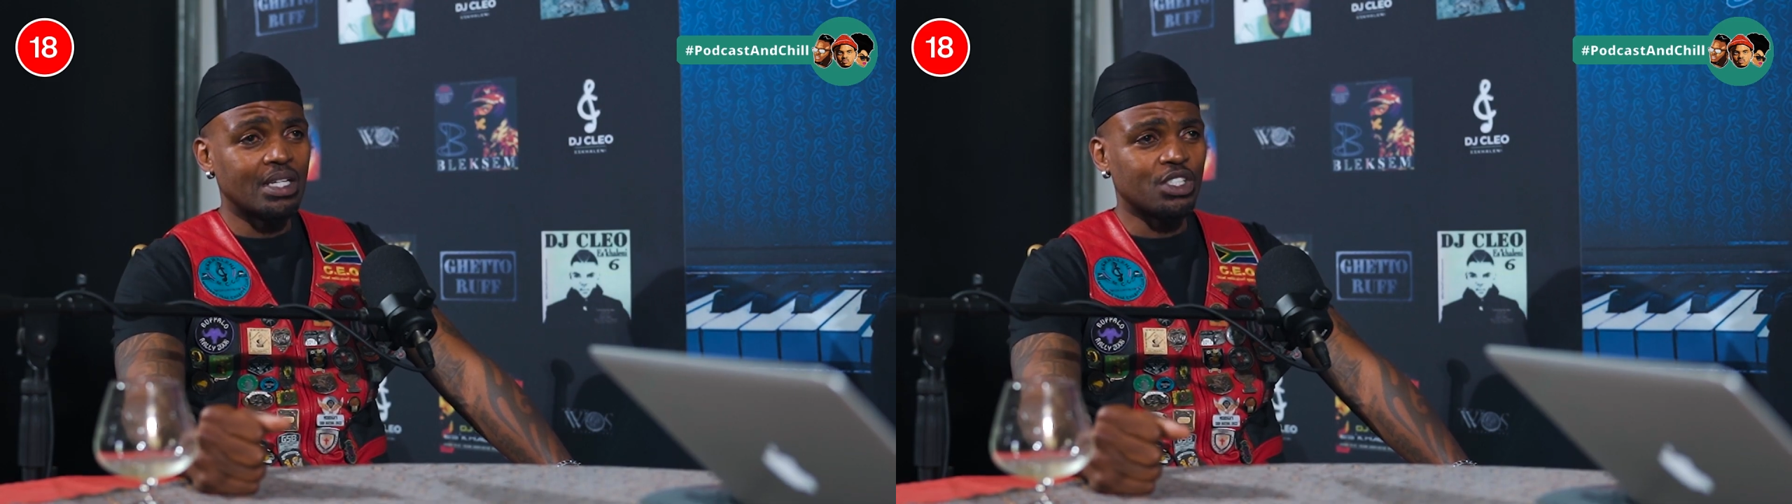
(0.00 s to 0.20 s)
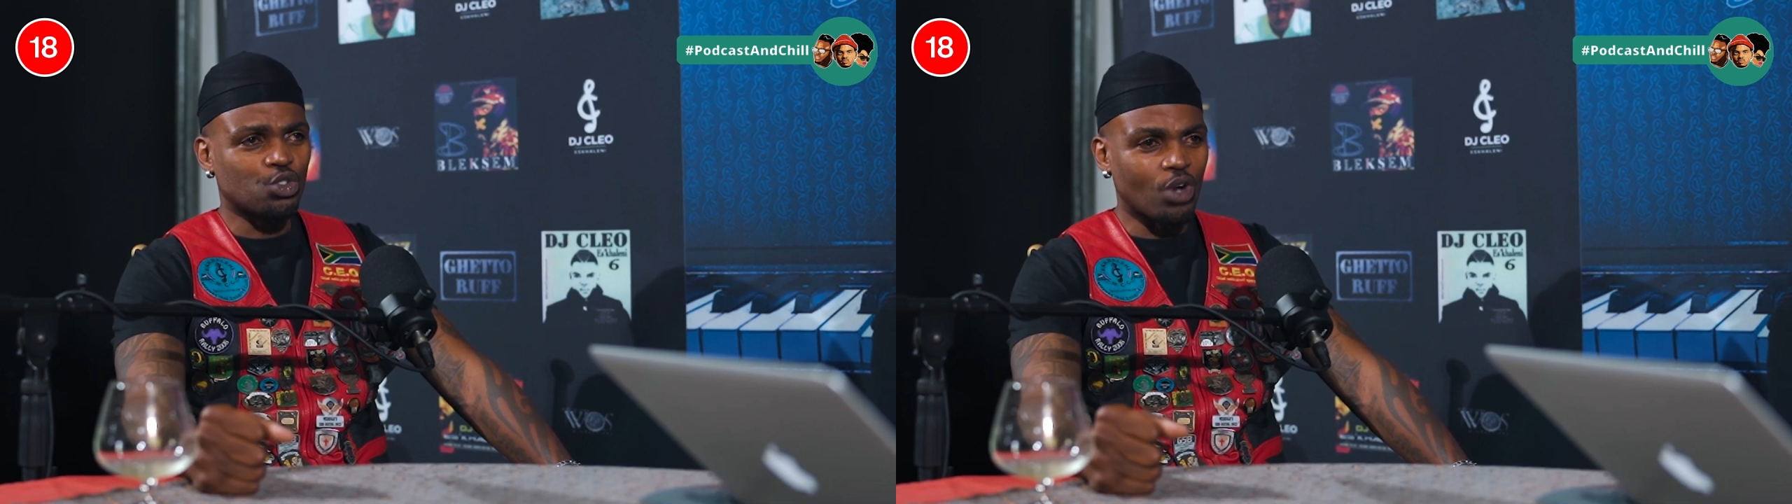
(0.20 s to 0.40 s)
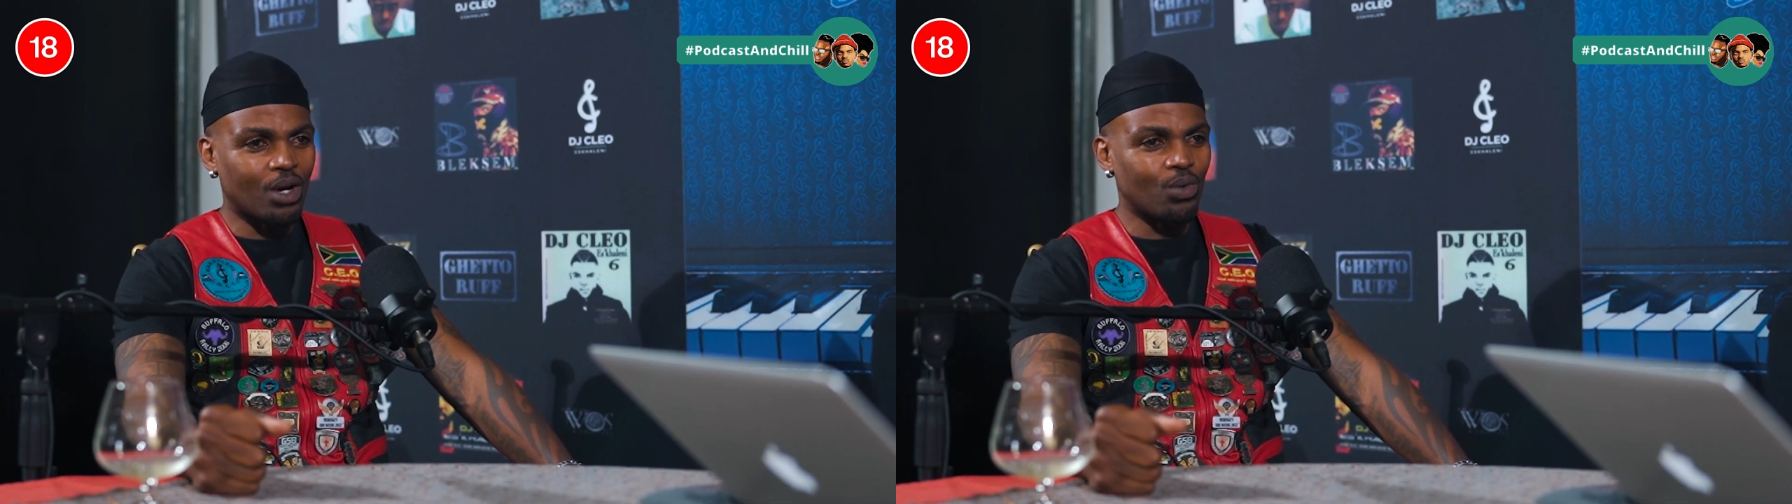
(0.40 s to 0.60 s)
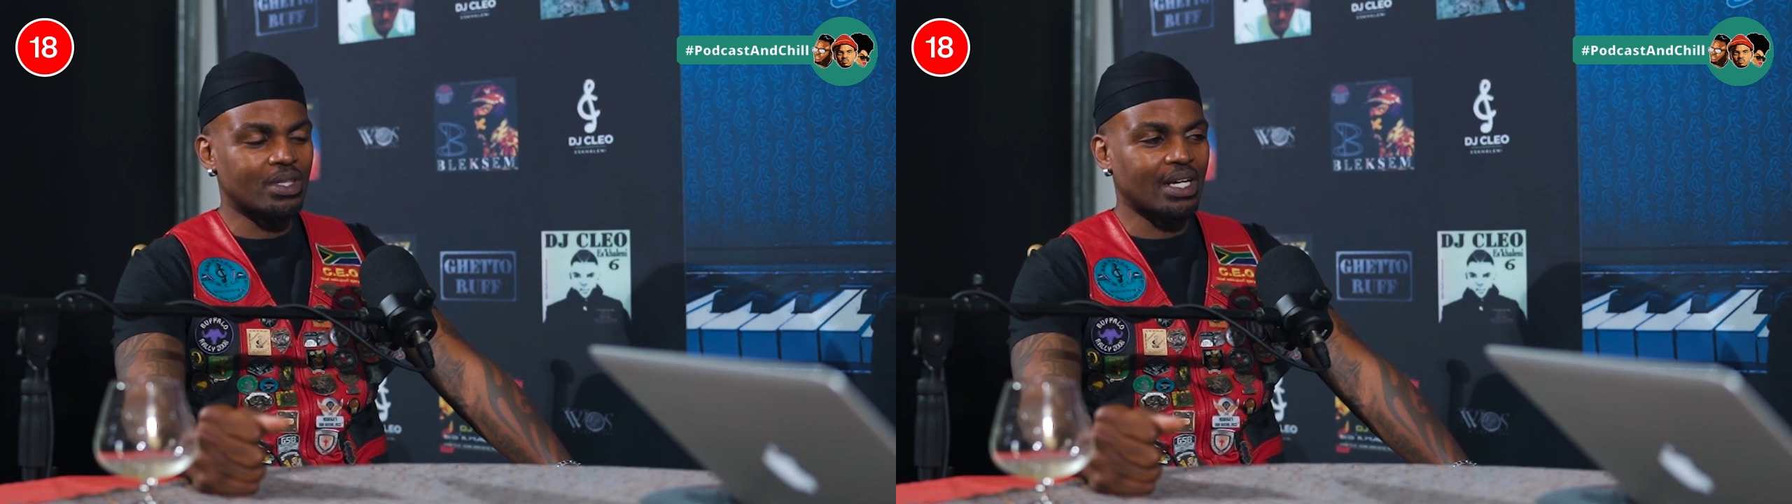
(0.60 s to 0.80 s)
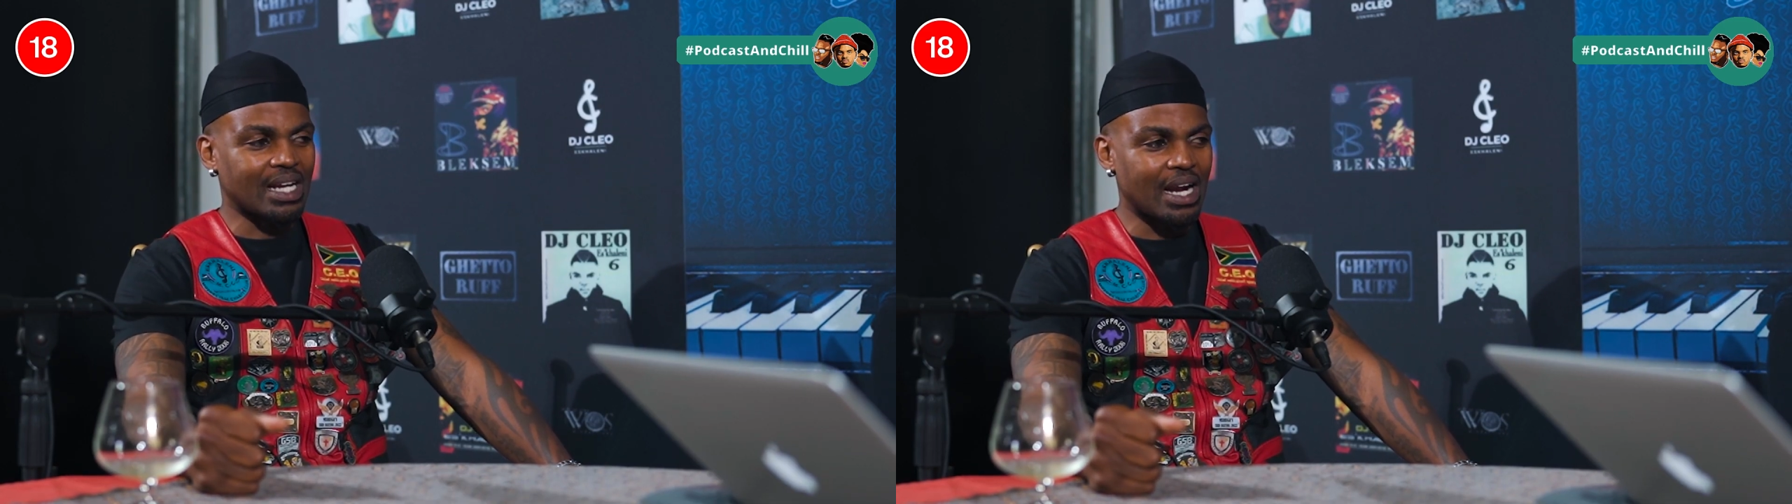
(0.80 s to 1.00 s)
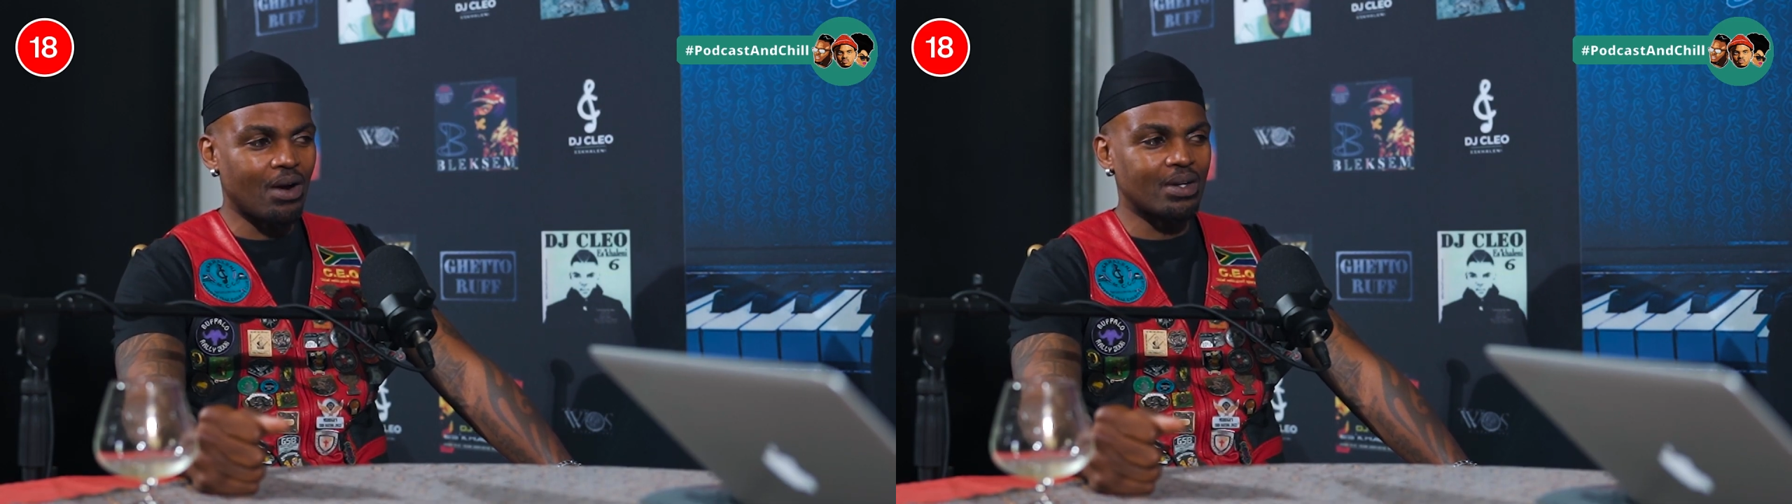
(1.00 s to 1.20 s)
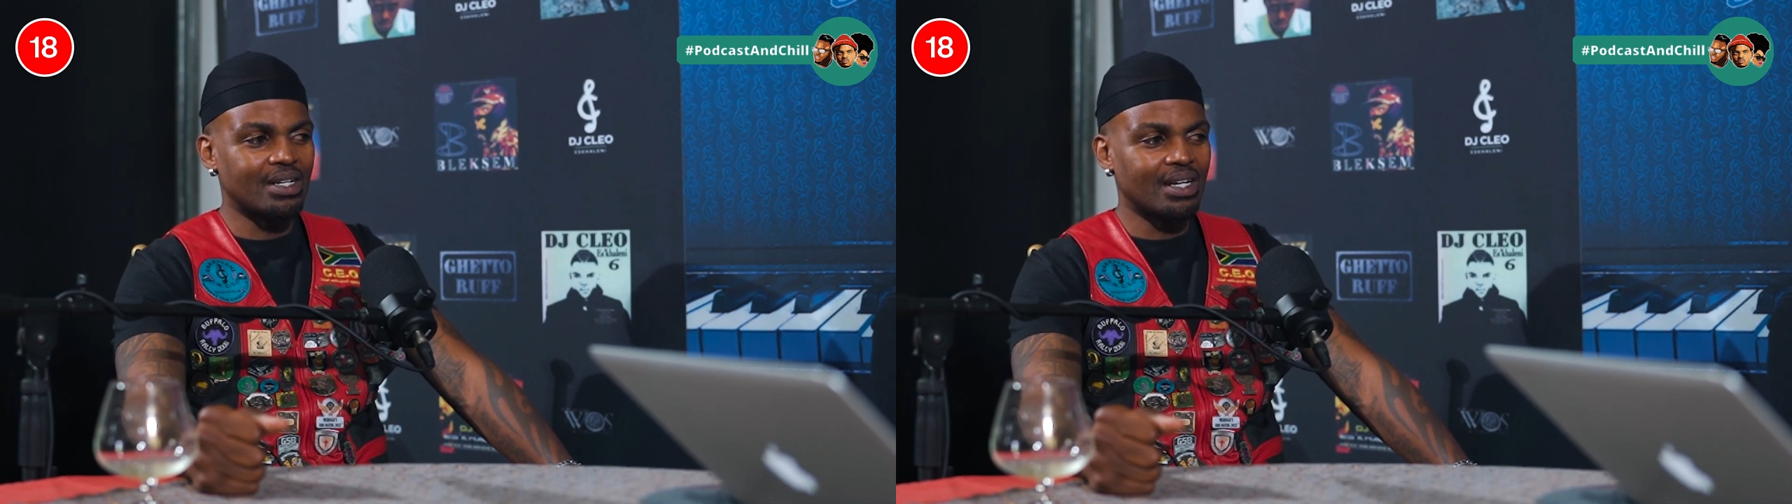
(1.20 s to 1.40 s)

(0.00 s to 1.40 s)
struggle with the crowd,